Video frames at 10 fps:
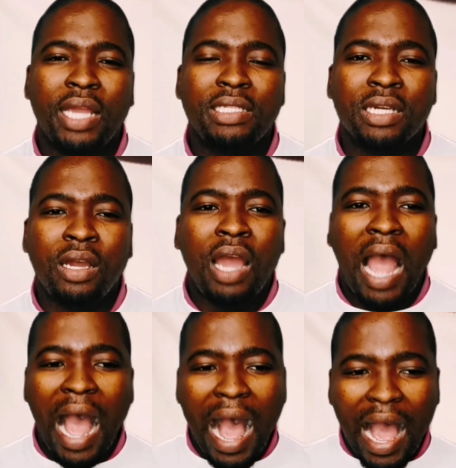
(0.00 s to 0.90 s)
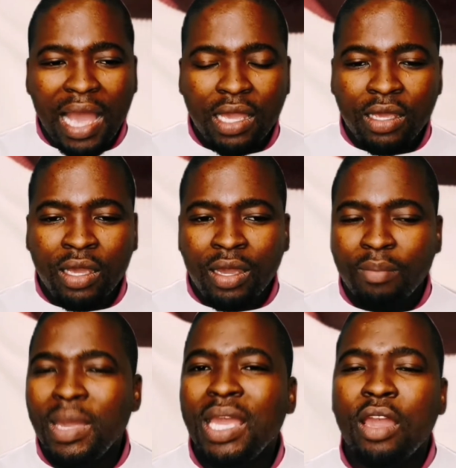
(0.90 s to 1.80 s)
right, I
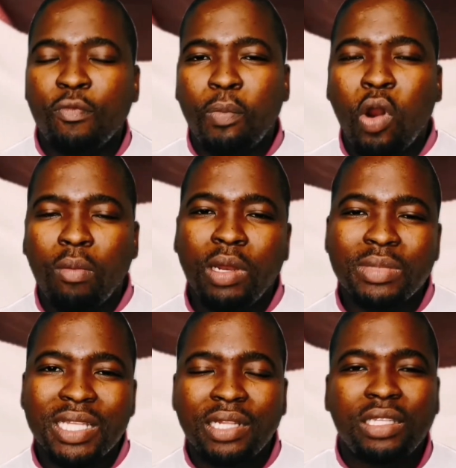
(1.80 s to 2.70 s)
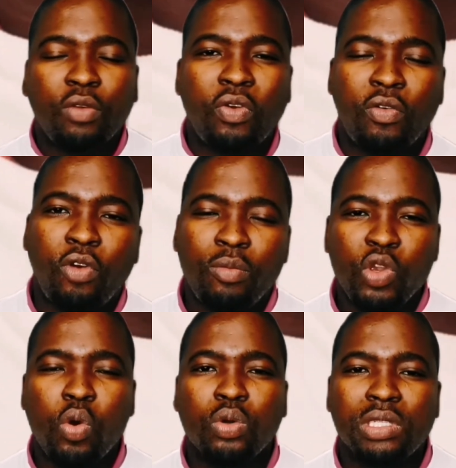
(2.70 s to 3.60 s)
may have problems that differ
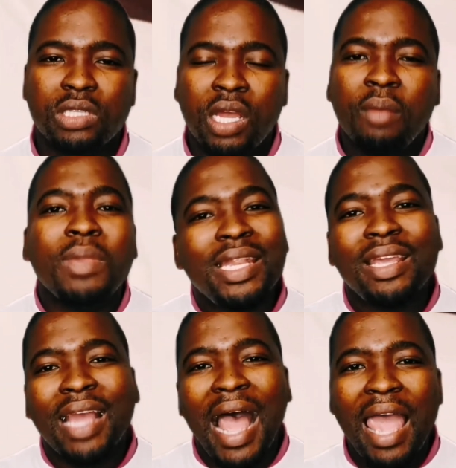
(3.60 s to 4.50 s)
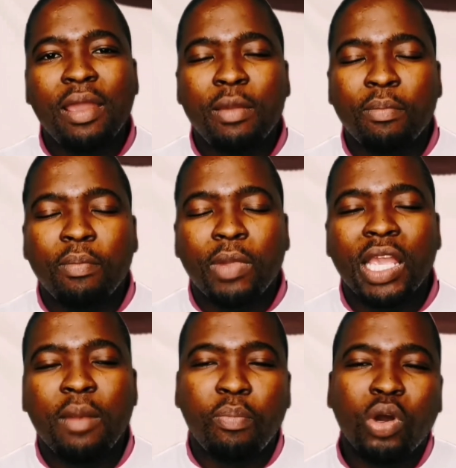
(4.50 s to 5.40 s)
from yours, meaning I
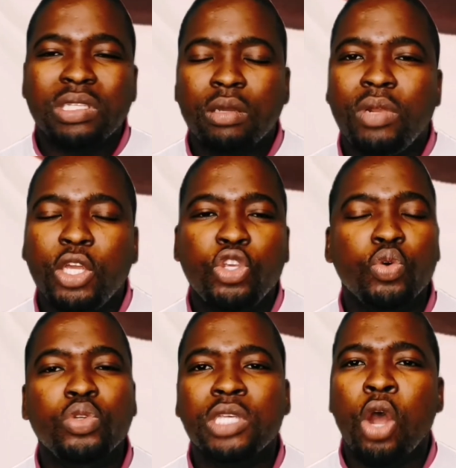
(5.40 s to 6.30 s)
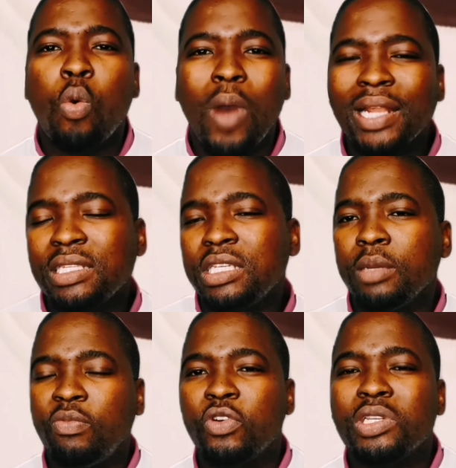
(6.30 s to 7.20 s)
can possibly use
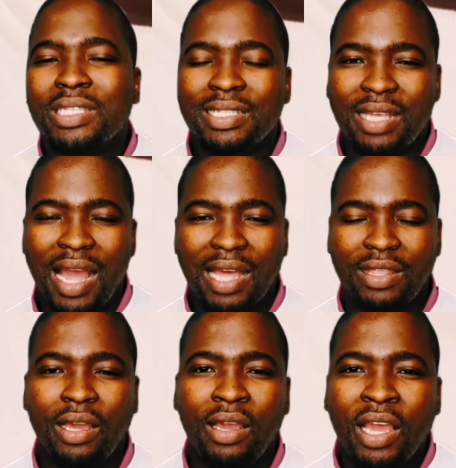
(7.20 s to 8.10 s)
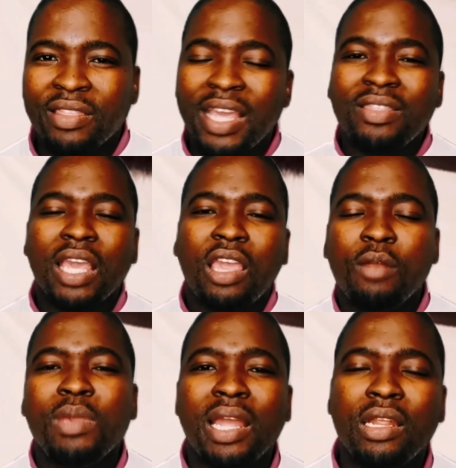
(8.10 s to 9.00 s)
one tip versus the other. Then
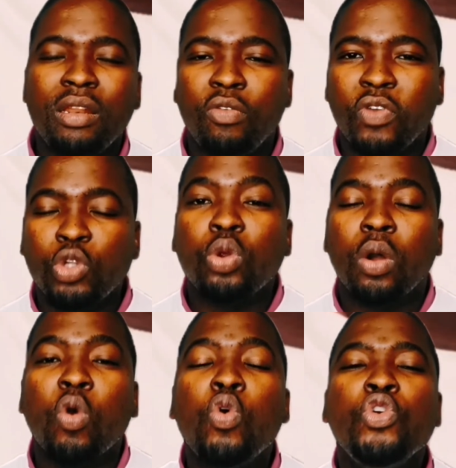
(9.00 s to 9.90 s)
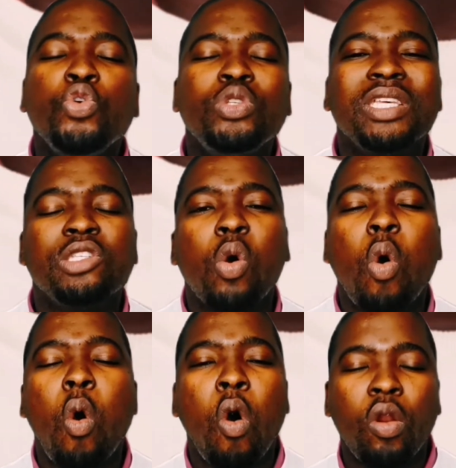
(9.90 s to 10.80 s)
there can be an individual who
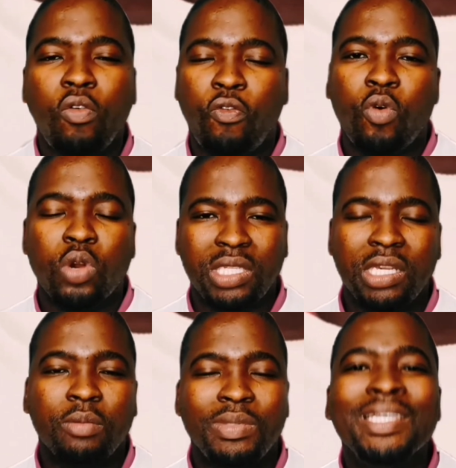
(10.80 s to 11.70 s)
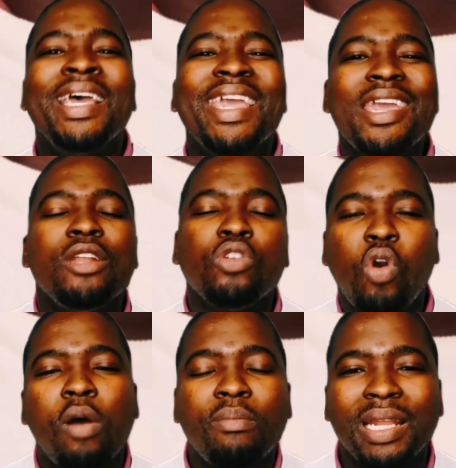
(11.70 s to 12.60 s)
uses all 4 tips
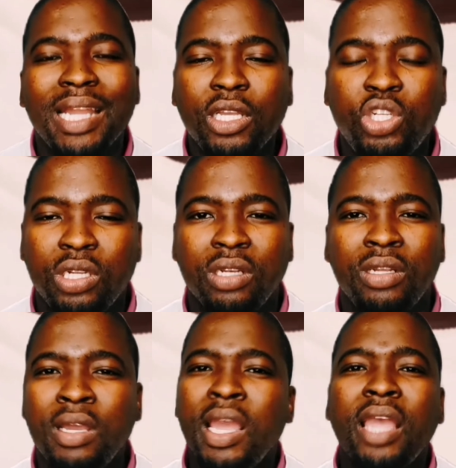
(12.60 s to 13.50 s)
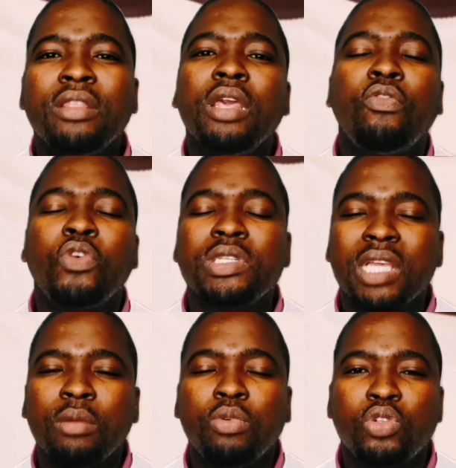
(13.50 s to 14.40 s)
in combination and
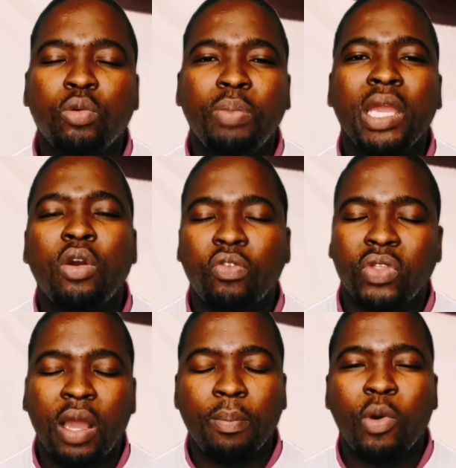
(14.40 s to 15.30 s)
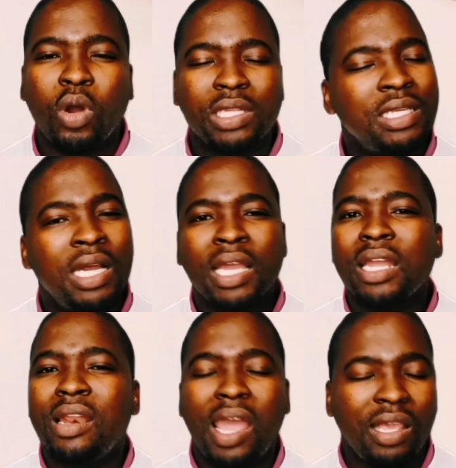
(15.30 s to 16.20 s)
therefore is able to pay off their bond
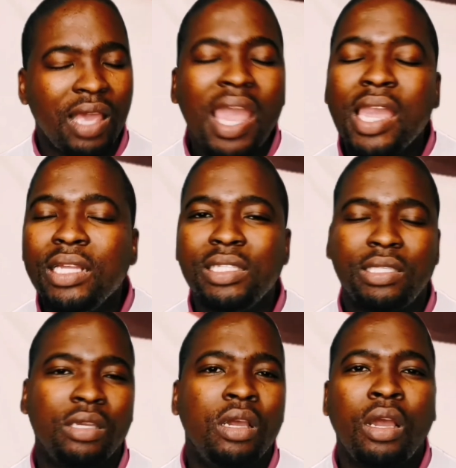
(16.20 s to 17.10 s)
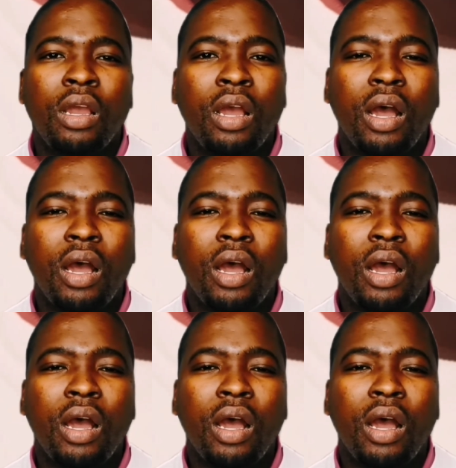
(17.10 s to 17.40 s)
in like 8